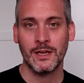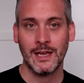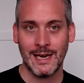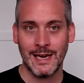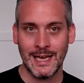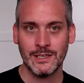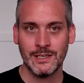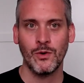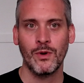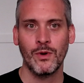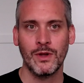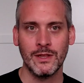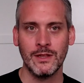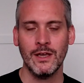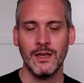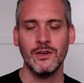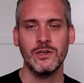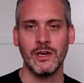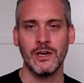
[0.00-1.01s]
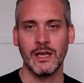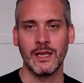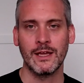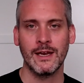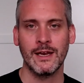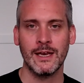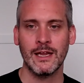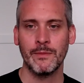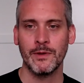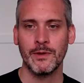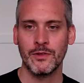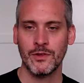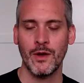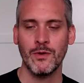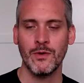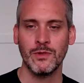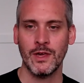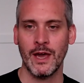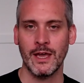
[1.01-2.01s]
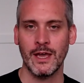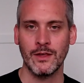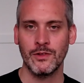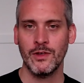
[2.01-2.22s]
of classical conditioning can end up associating